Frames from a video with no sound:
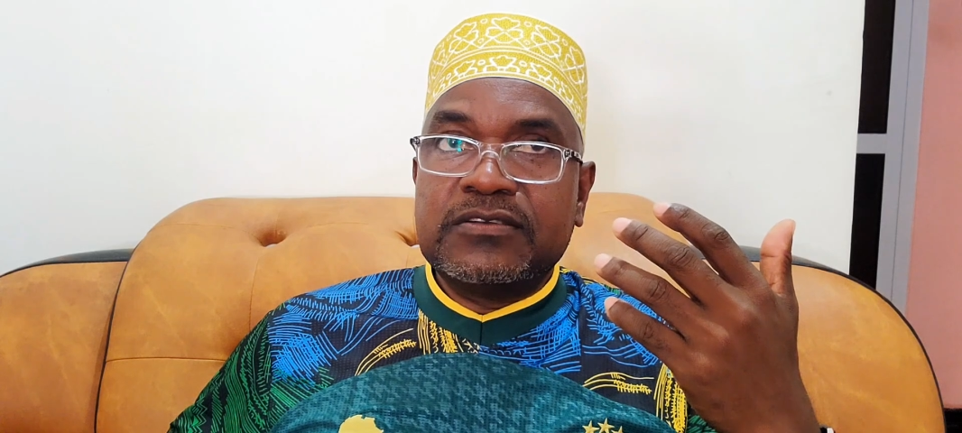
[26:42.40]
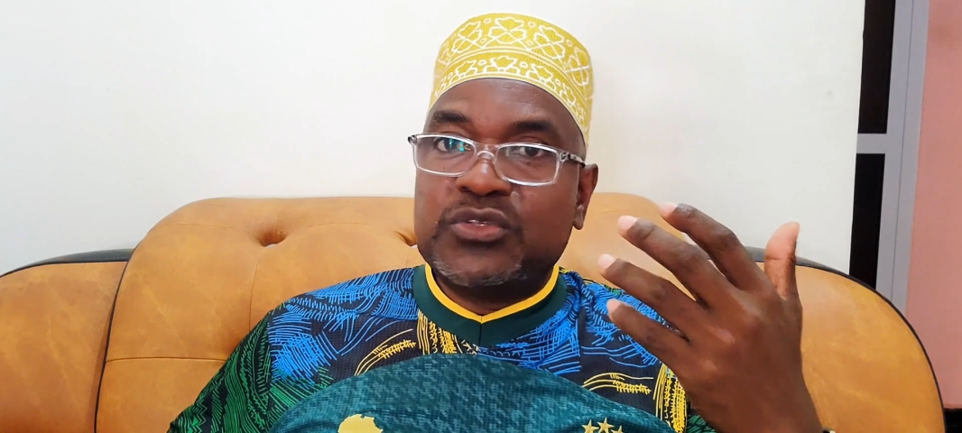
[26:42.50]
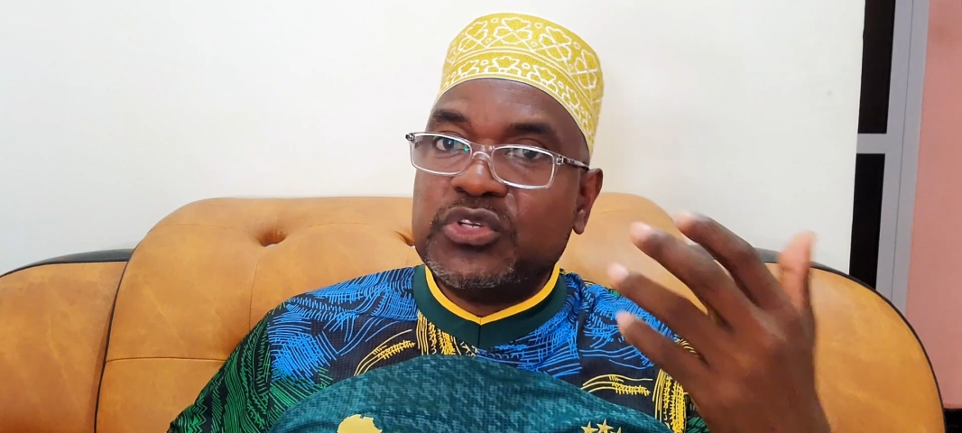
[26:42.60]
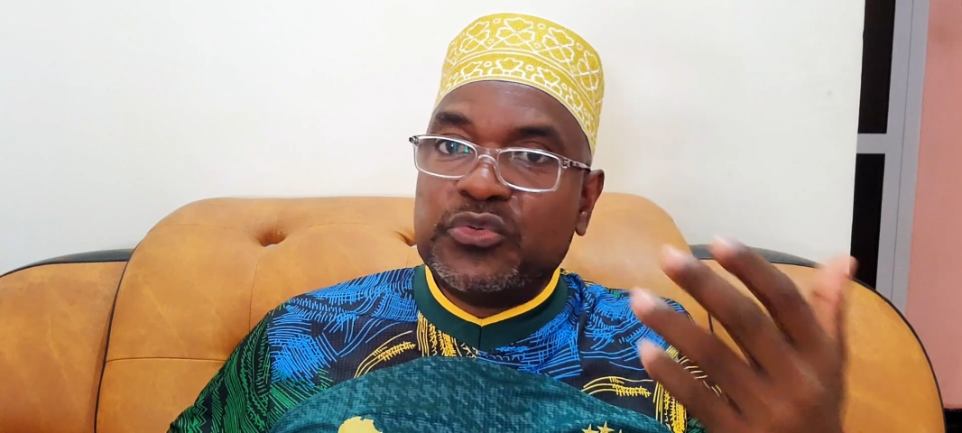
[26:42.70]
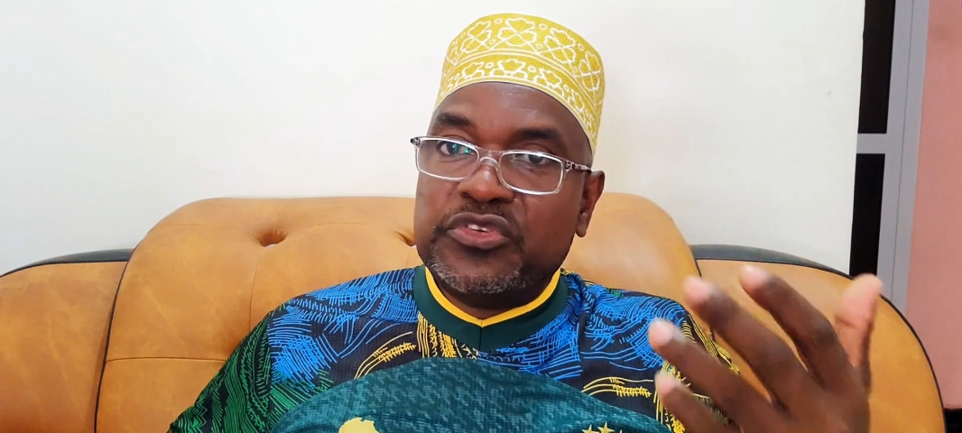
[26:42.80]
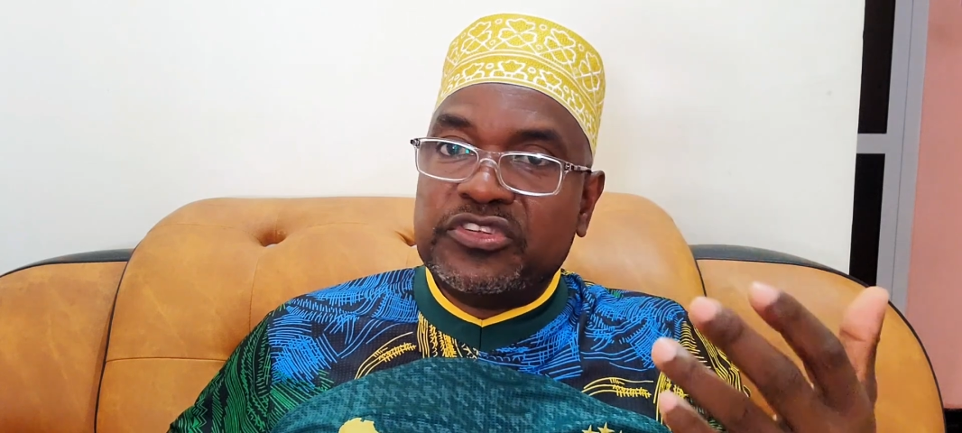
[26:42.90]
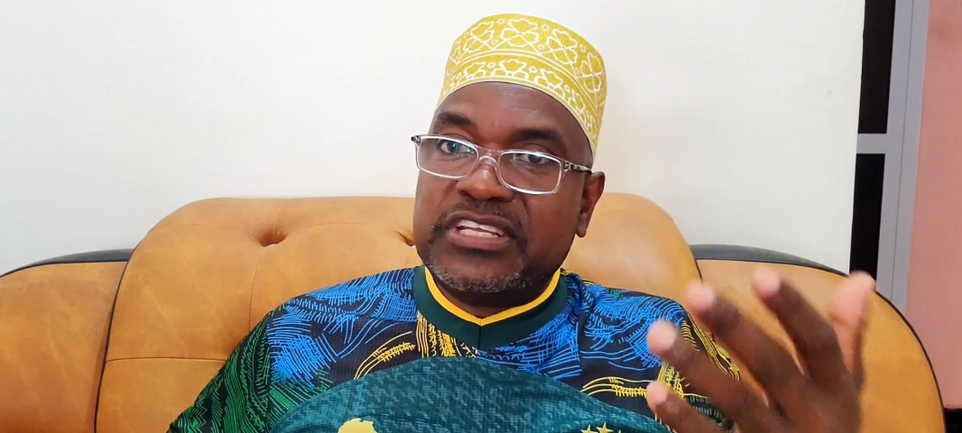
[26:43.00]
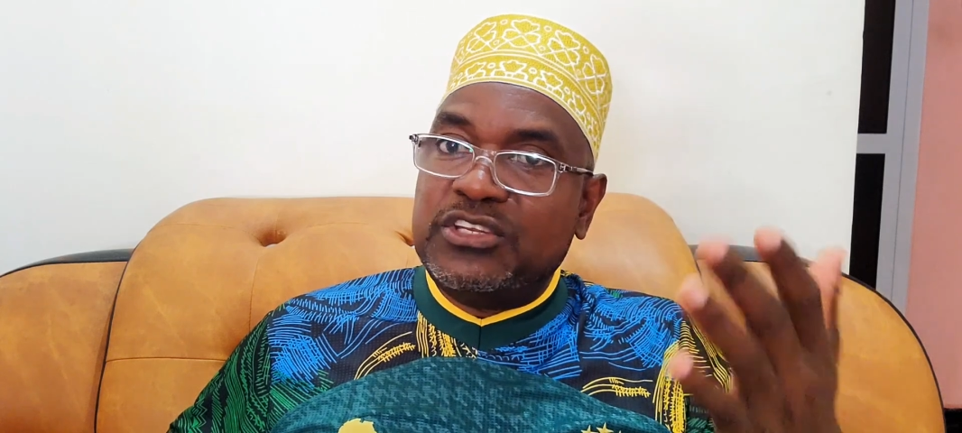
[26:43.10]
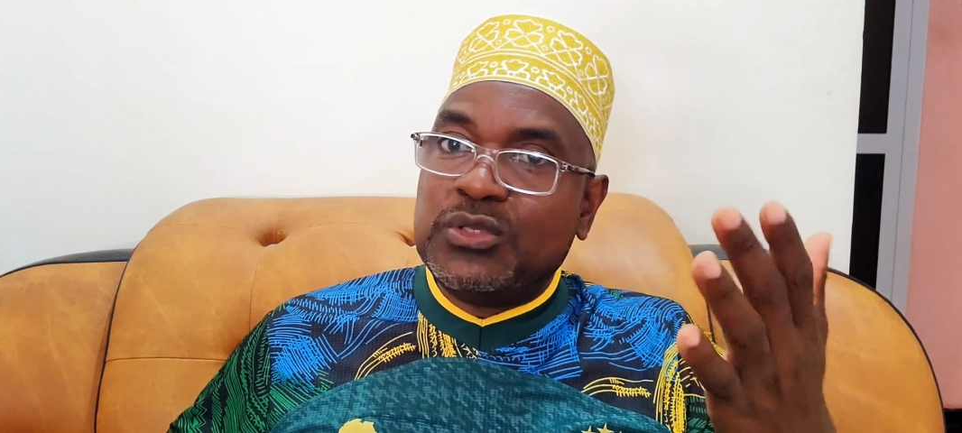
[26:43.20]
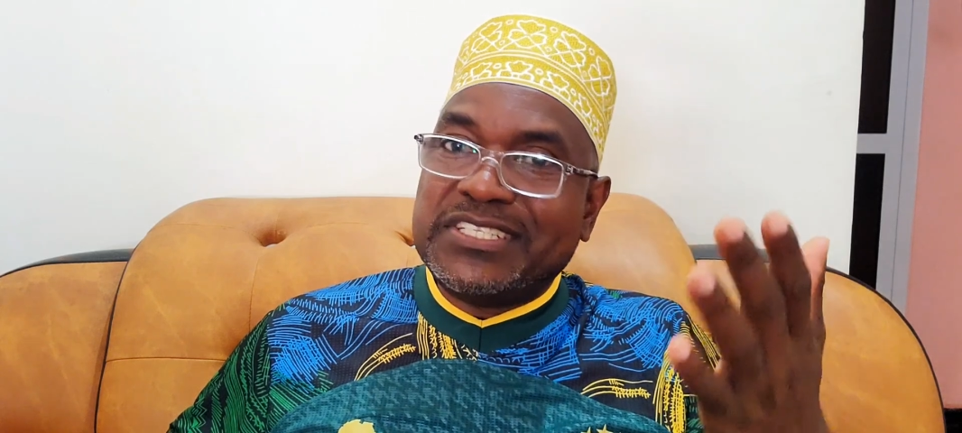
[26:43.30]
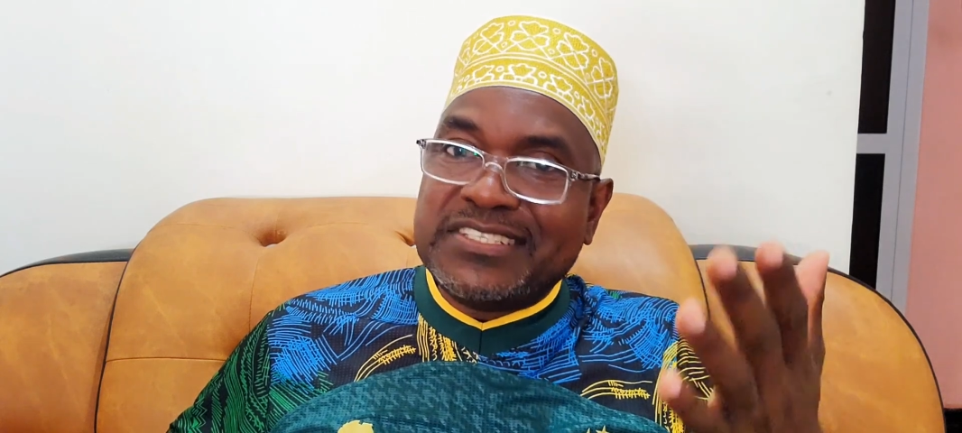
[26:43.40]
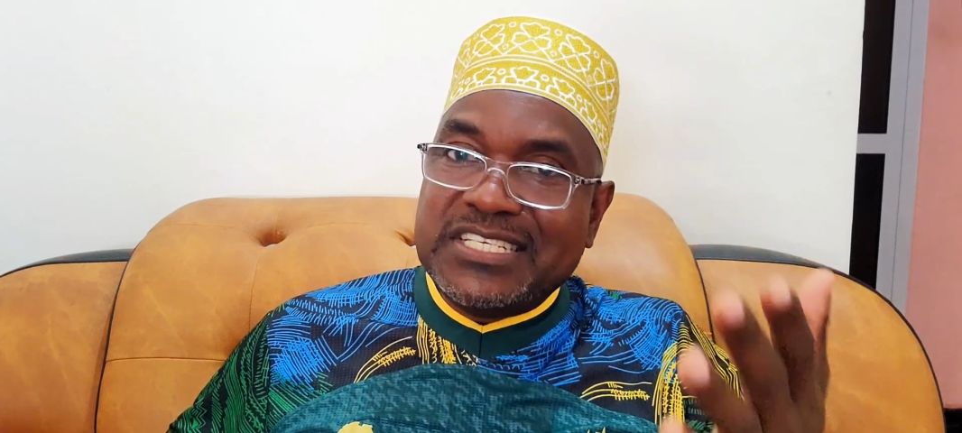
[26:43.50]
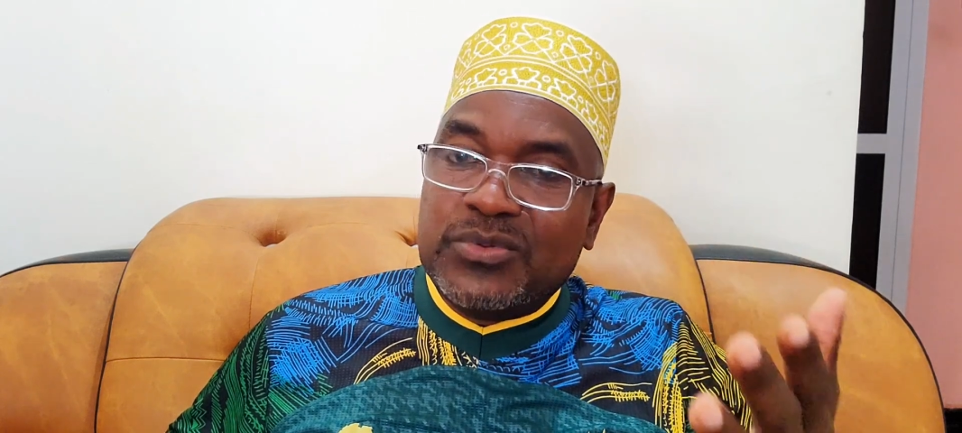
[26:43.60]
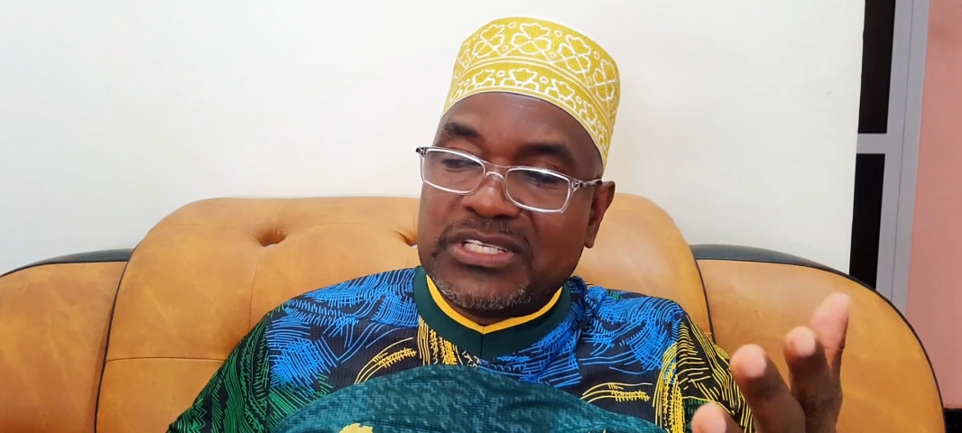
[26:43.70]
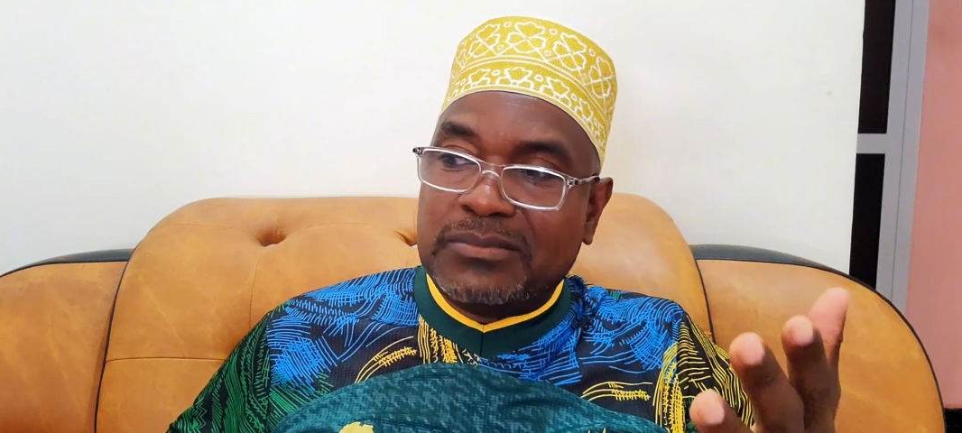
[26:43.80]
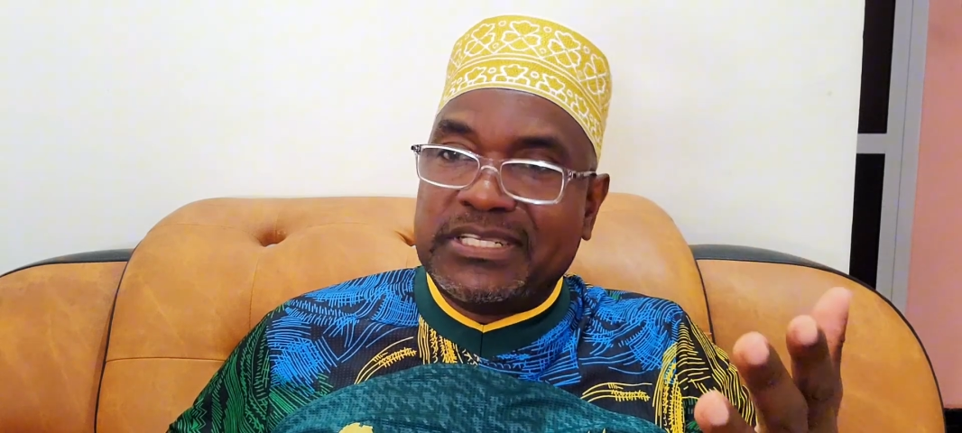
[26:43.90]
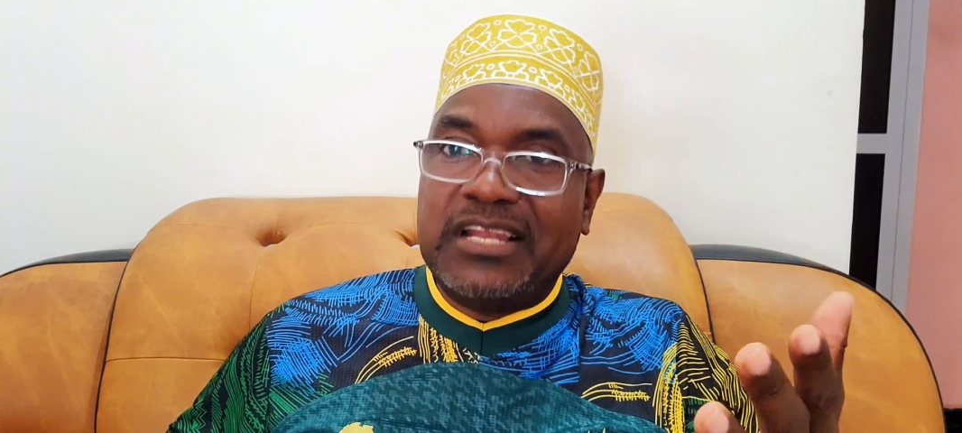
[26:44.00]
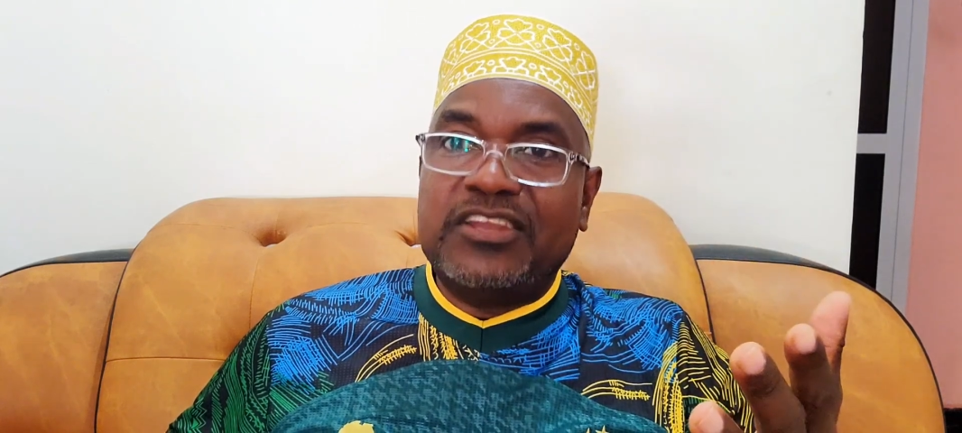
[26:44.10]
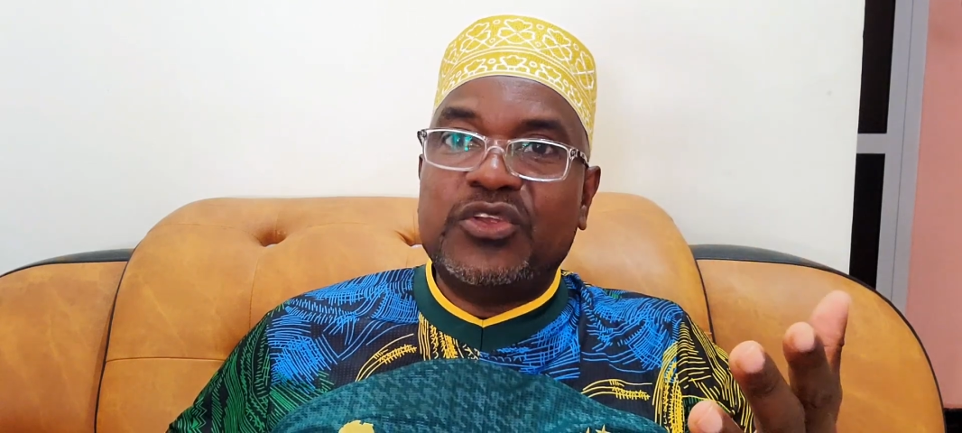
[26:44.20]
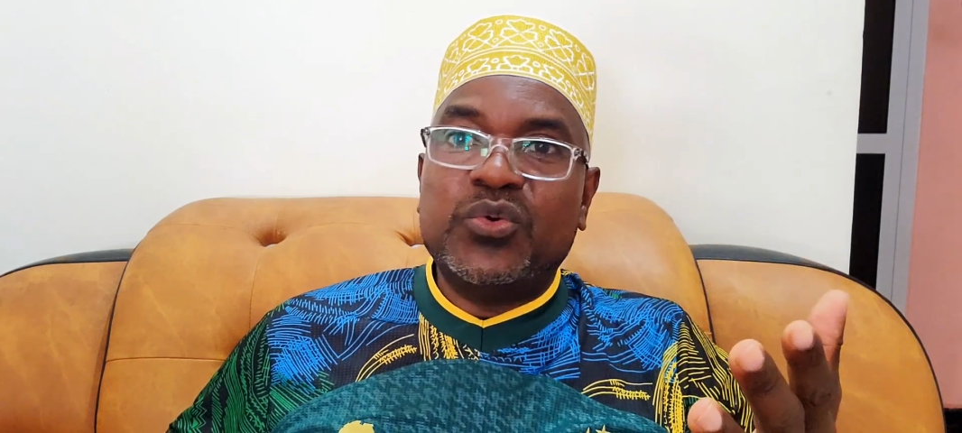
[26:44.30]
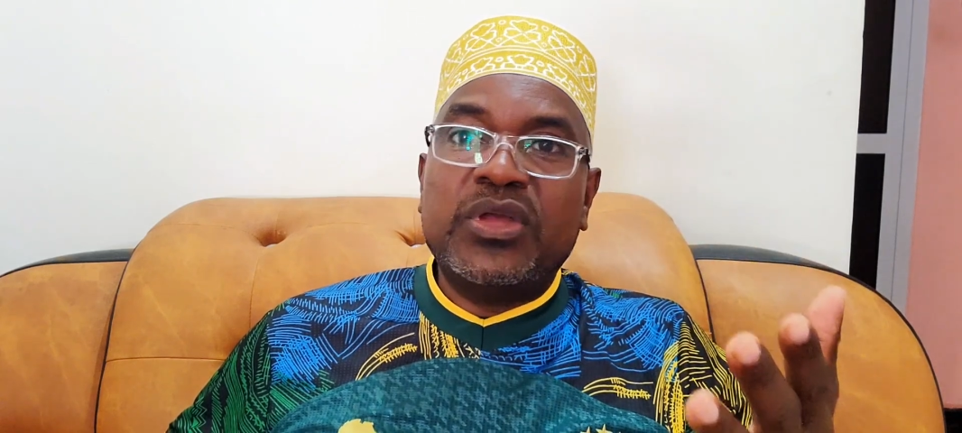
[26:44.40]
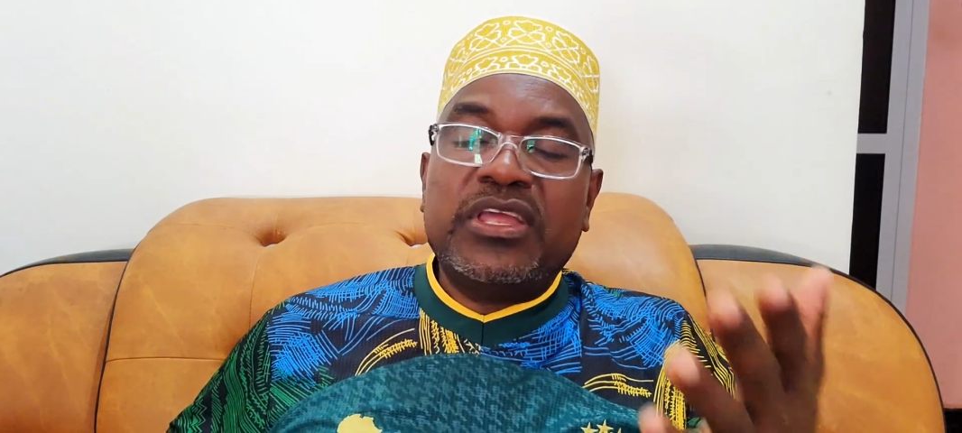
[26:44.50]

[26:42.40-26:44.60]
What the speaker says: Do the research and you'll see what I'm telling you.